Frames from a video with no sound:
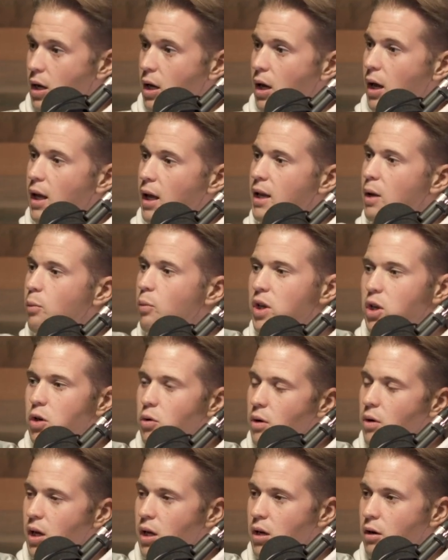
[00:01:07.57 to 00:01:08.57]
And then when you
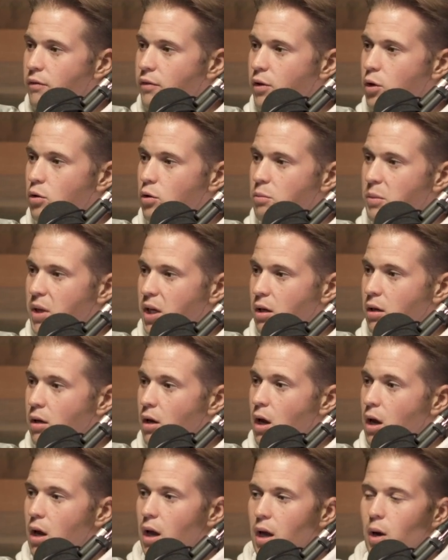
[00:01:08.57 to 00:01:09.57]
interviewed me,
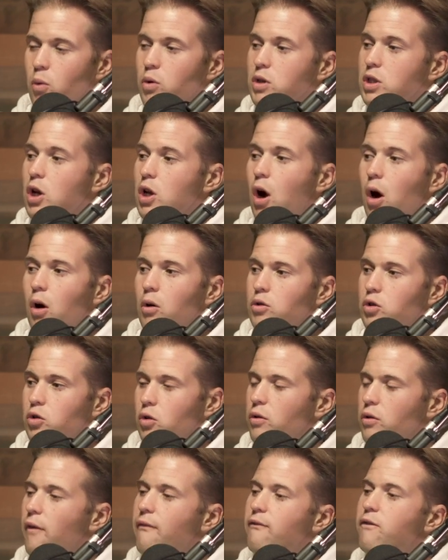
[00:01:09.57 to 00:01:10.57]
it was cultural,
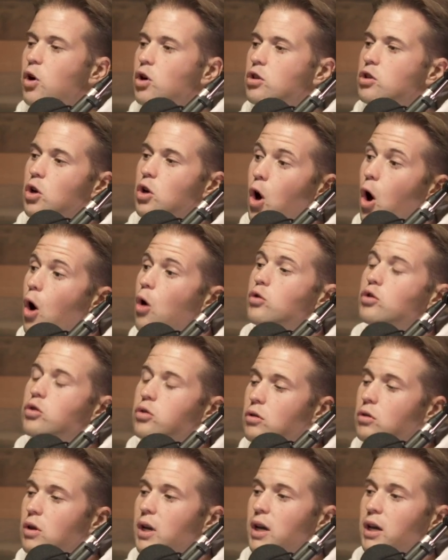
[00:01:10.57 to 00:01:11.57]
the first
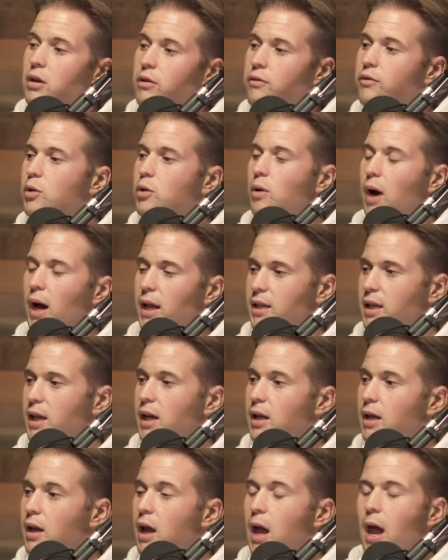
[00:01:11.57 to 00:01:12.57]
cultural interview I
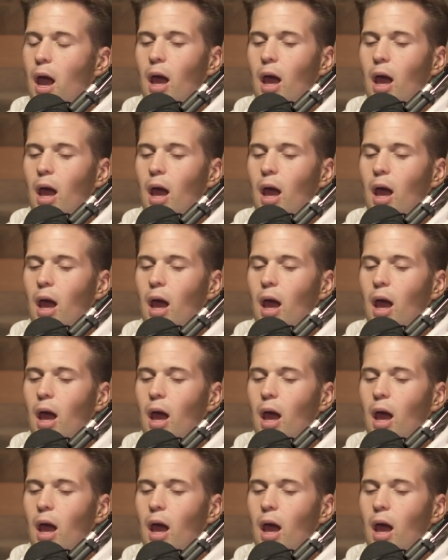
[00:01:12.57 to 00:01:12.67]
did,